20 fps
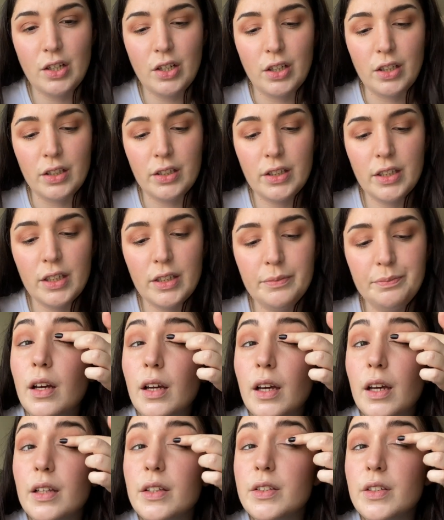color
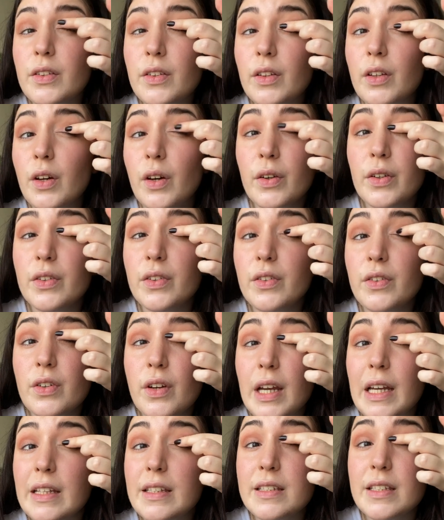and just go
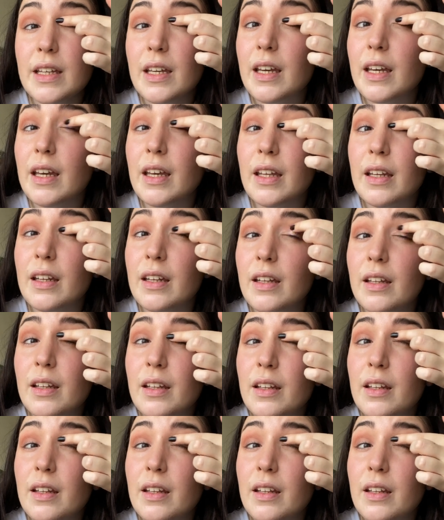straight in.